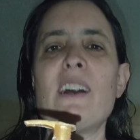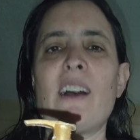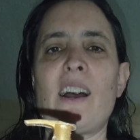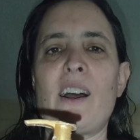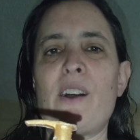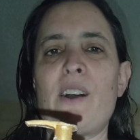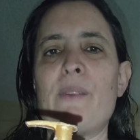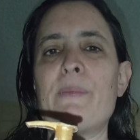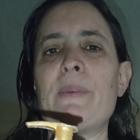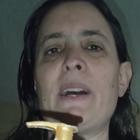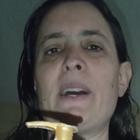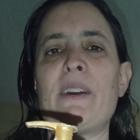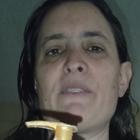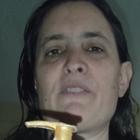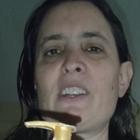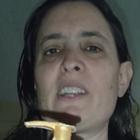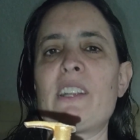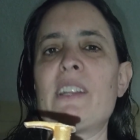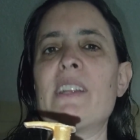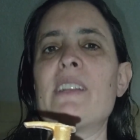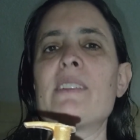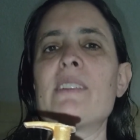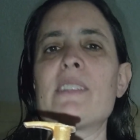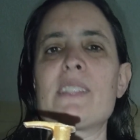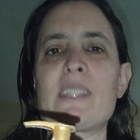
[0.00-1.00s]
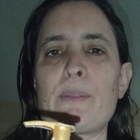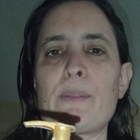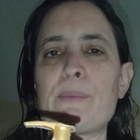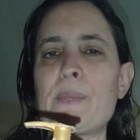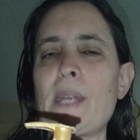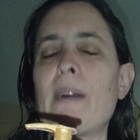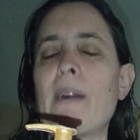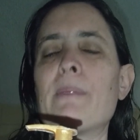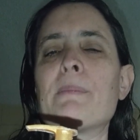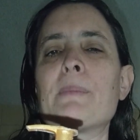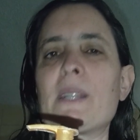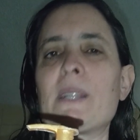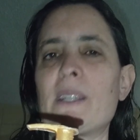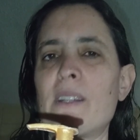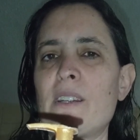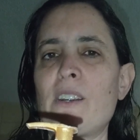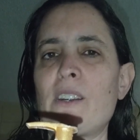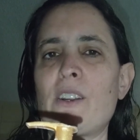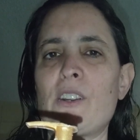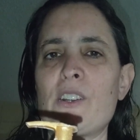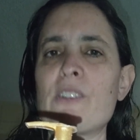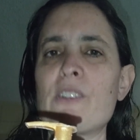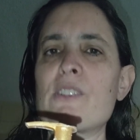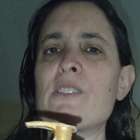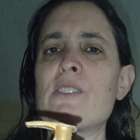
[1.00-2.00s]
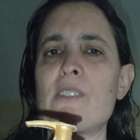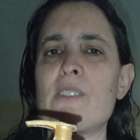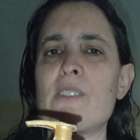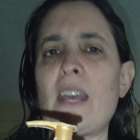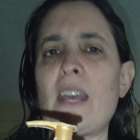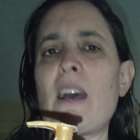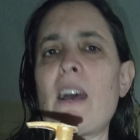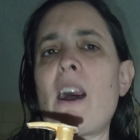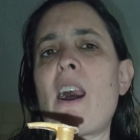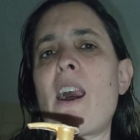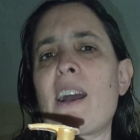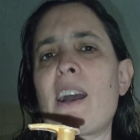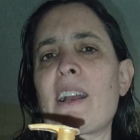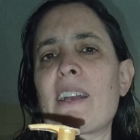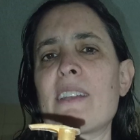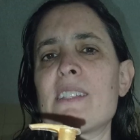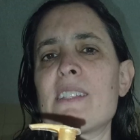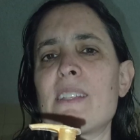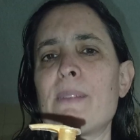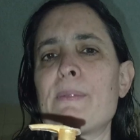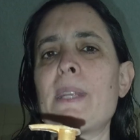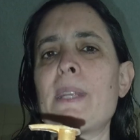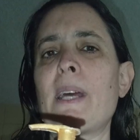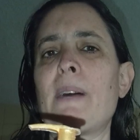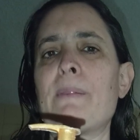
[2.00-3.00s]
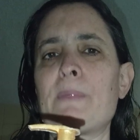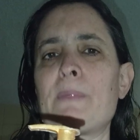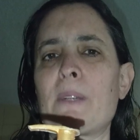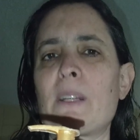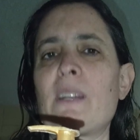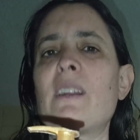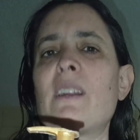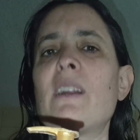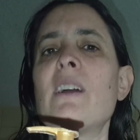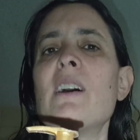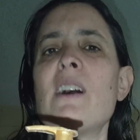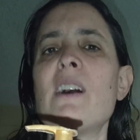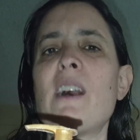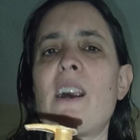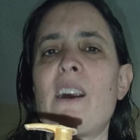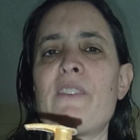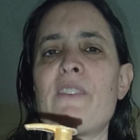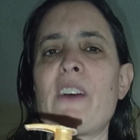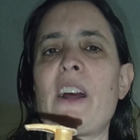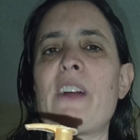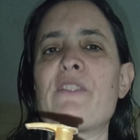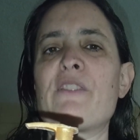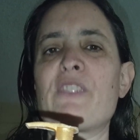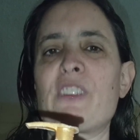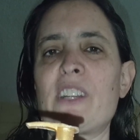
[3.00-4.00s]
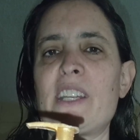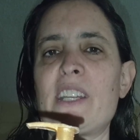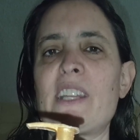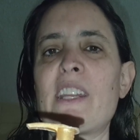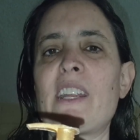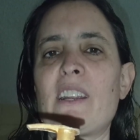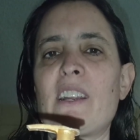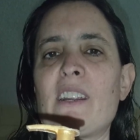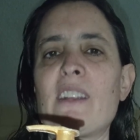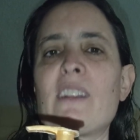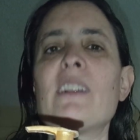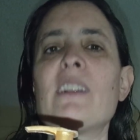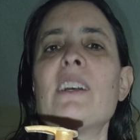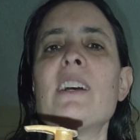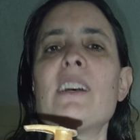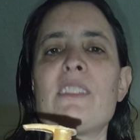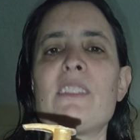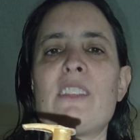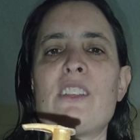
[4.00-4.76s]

Every September or August, September of every year,